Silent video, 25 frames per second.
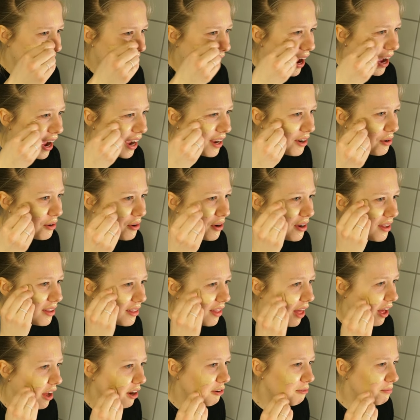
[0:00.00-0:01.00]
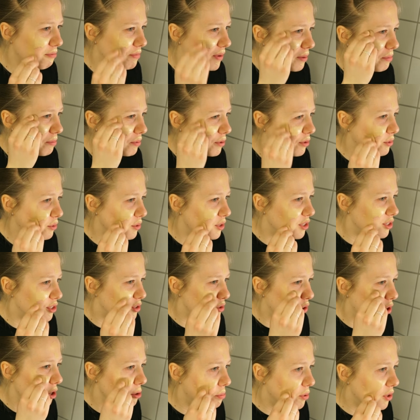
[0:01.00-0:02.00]
I know a lot of people who
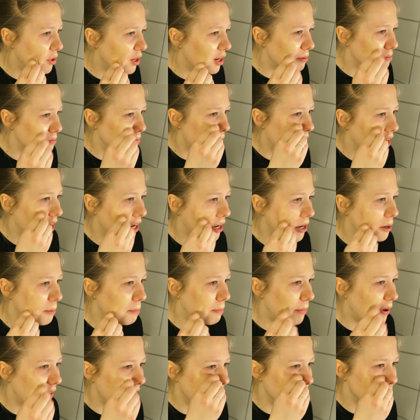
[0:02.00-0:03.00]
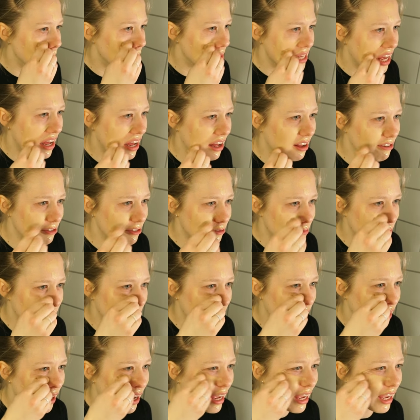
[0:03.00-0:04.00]
enjoy putting makeup on themselves,
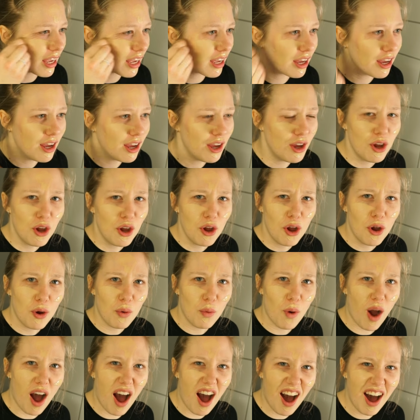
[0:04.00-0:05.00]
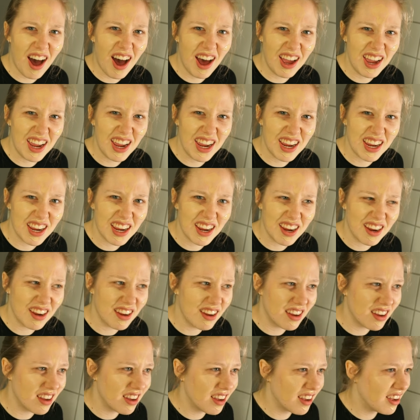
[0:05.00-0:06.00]
but like, why?
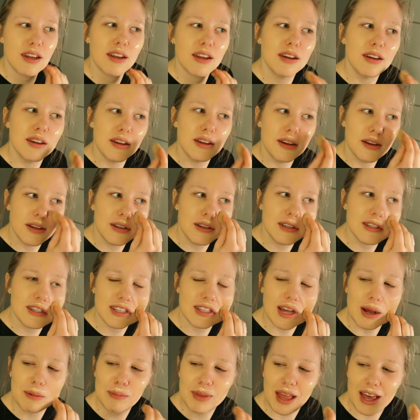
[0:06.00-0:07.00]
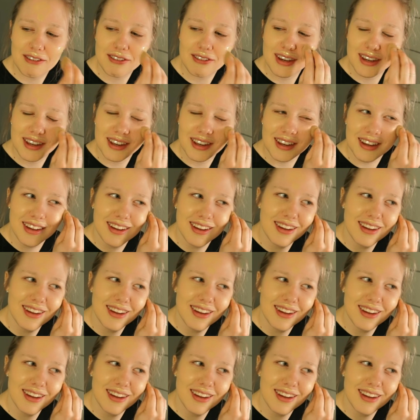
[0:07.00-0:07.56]
Stop laughing.